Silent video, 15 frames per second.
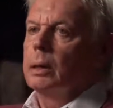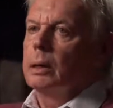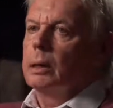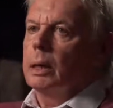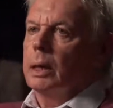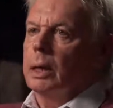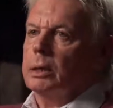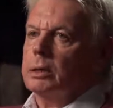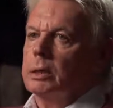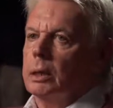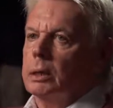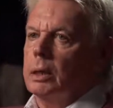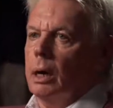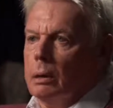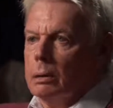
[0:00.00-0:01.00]
It's a
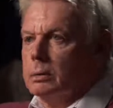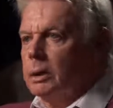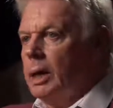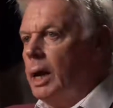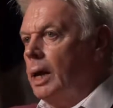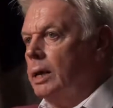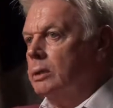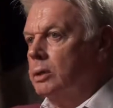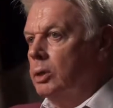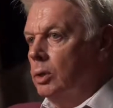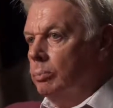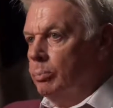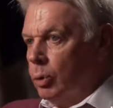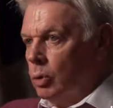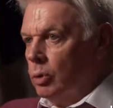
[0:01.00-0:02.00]
cult that has no
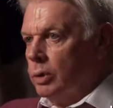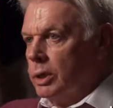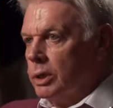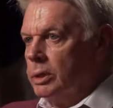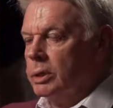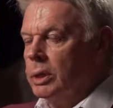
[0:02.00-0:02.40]
borders.